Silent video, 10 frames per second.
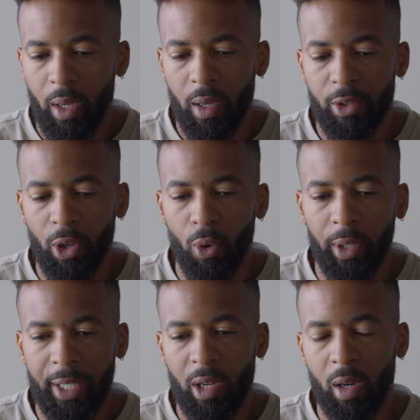So
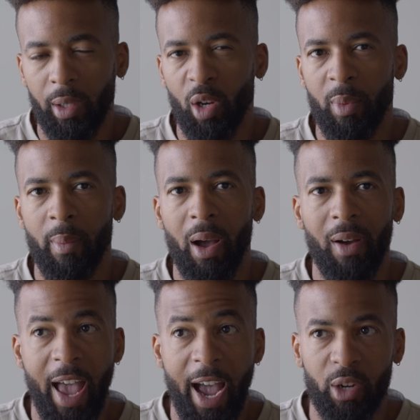let's talk a little bit about
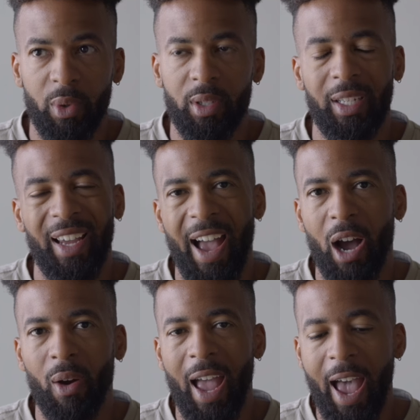accuracy.
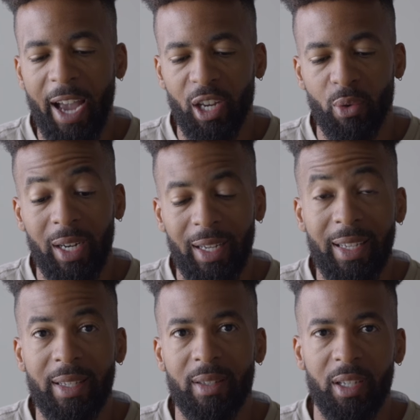How accurate
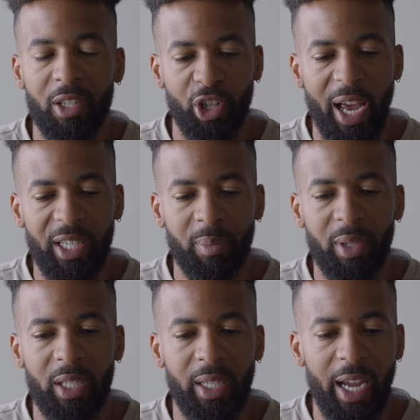is this
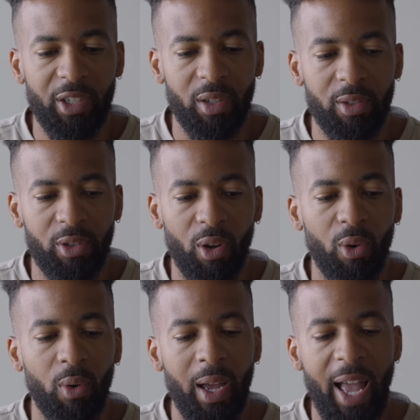ChatGPT agent?
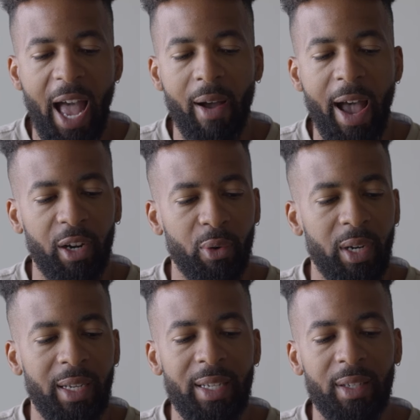So how
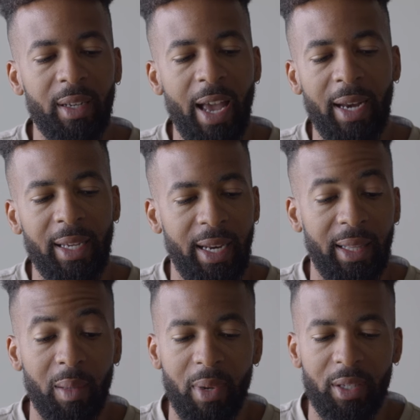accurate is it at getting
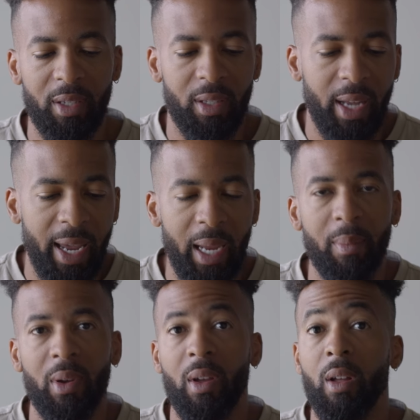the business
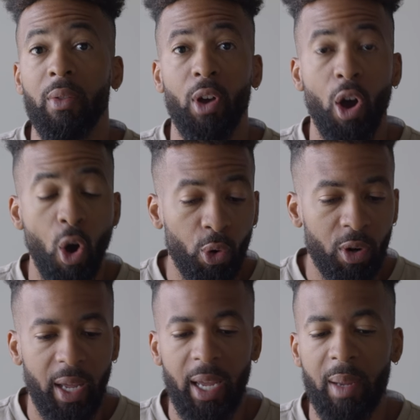name, the owner
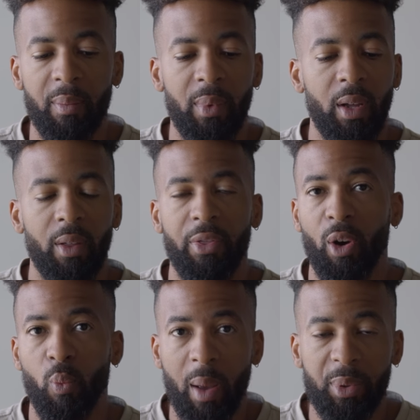name,
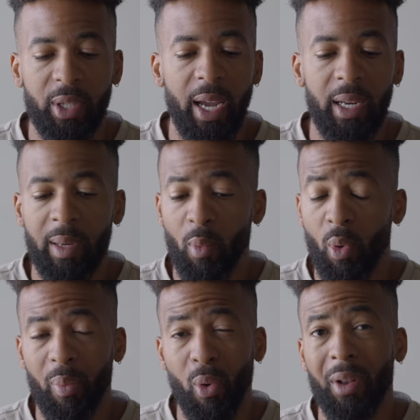their website, and more
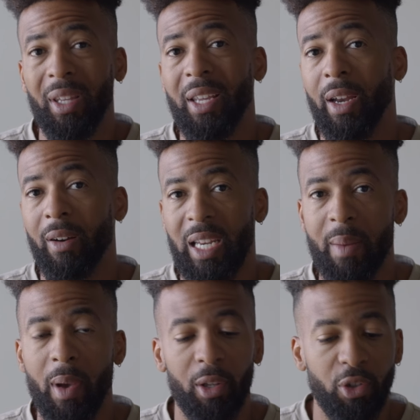importantly, their
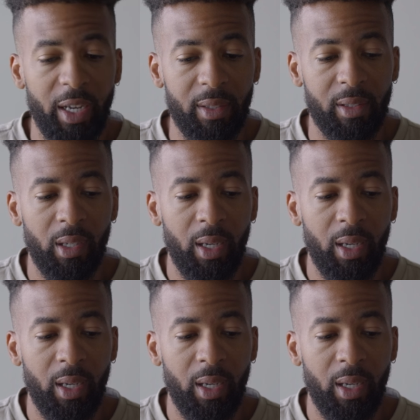email address?